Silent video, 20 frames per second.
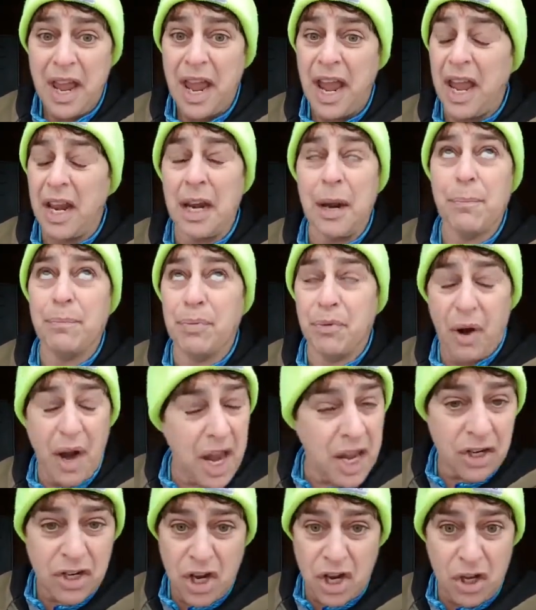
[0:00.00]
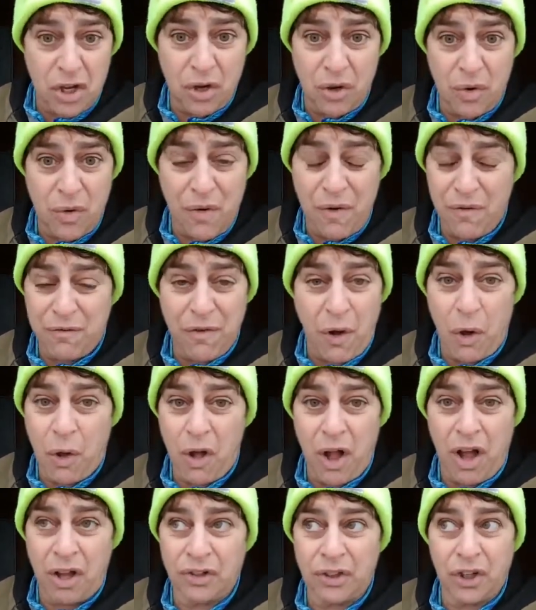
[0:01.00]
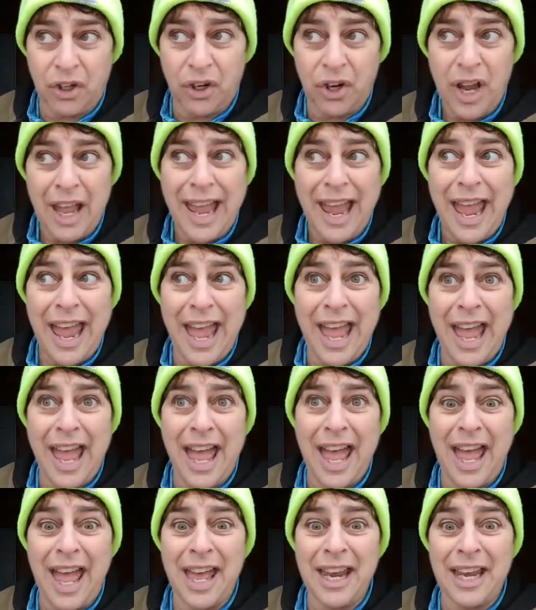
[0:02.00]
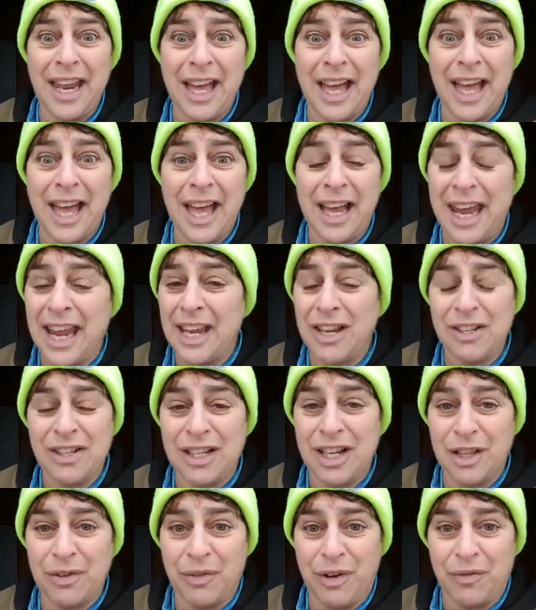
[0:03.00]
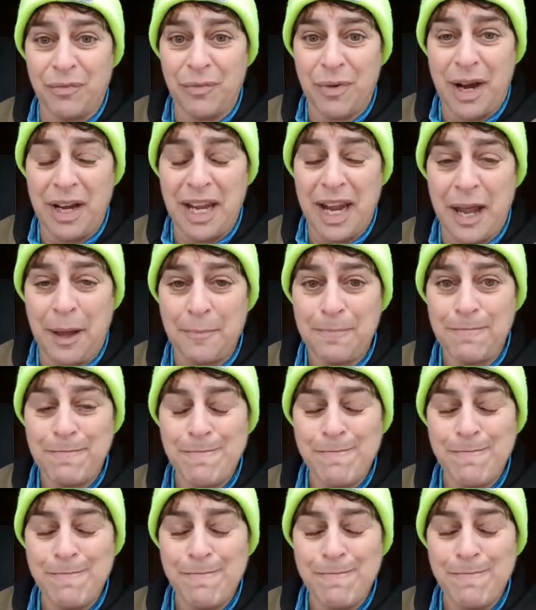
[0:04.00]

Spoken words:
and a brand new foal halter, and I can't use either of them right now.